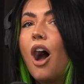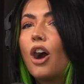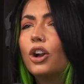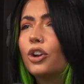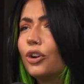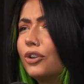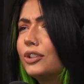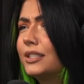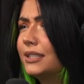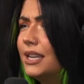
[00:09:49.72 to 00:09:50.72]
a
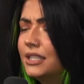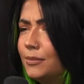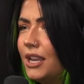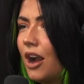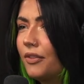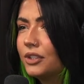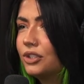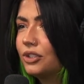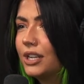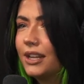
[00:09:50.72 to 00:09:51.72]
girl sees me on the
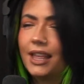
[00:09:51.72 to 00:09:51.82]
street.